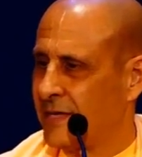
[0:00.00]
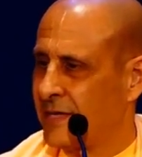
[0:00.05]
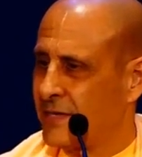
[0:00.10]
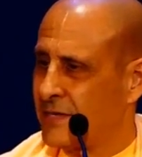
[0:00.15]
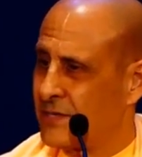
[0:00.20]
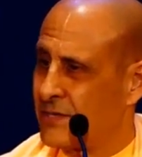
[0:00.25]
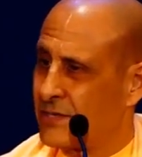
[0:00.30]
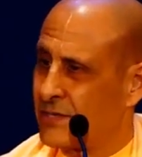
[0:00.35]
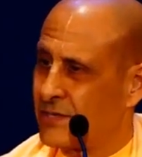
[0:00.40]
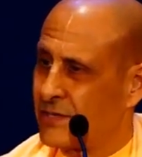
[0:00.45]

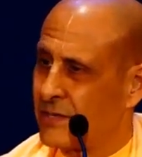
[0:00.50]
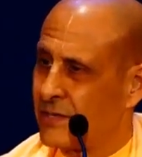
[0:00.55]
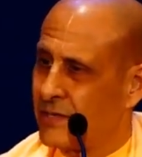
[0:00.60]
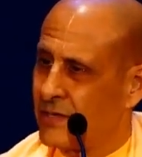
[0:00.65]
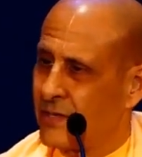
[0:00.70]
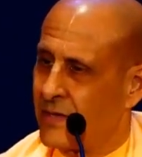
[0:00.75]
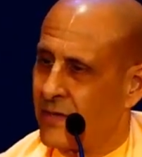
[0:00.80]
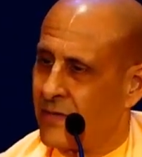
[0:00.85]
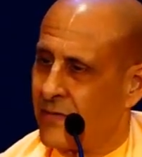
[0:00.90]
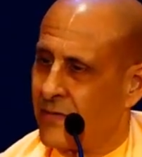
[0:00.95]

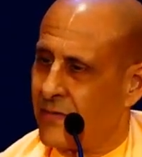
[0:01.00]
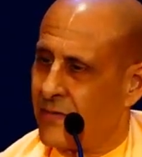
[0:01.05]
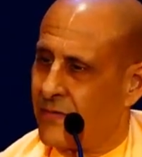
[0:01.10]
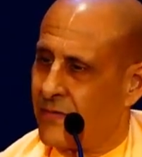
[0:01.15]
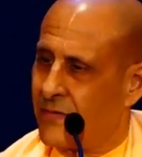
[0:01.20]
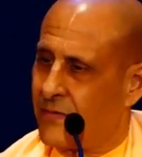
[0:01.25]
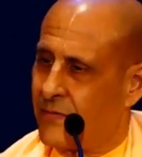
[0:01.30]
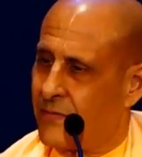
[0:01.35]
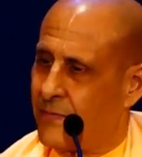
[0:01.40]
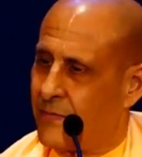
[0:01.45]
is
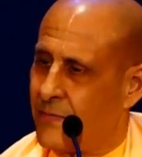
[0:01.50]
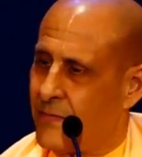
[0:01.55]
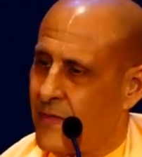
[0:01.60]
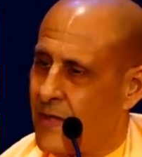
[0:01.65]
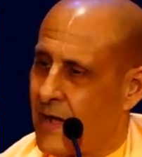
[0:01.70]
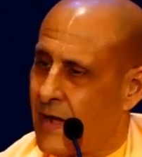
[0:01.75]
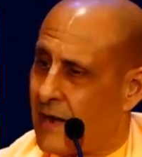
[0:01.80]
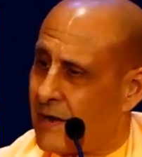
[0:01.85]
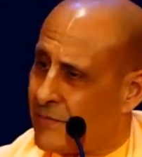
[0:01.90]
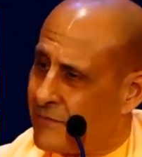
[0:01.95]

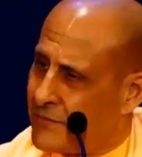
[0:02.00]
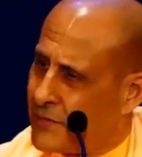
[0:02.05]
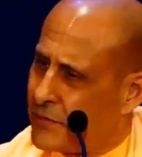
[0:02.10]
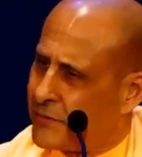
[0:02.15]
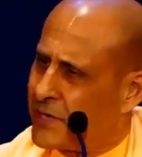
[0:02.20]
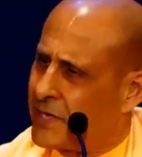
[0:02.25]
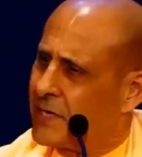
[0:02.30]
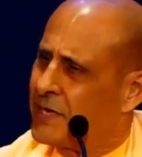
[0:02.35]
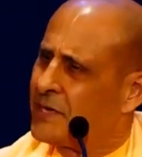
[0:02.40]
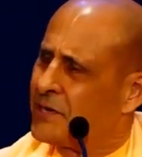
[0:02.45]
our
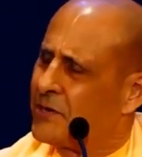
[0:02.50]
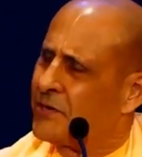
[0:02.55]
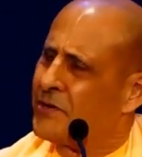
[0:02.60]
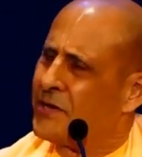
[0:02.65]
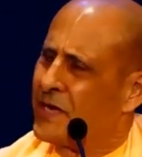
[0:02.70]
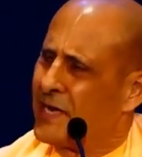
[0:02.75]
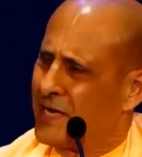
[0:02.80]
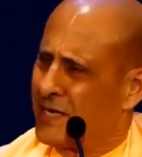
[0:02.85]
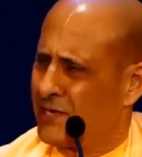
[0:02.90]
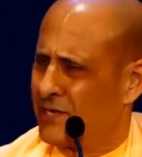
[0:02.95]
very
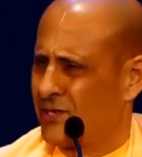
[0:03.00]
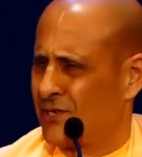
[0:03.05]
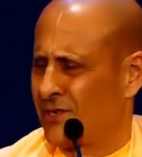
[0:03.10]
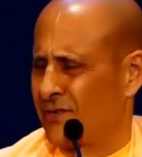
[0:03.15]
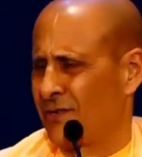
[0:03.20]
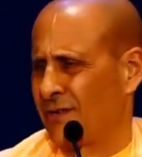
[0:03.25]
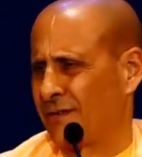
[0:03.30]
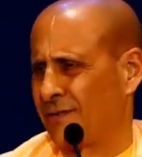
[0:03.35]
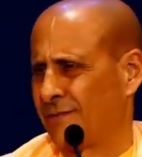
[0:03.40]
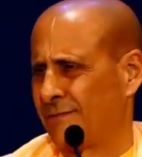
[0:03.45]
inner
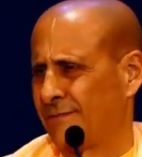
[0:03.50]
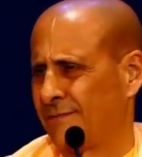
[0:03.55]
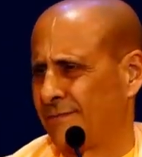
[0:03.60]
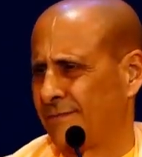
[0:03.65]
nature.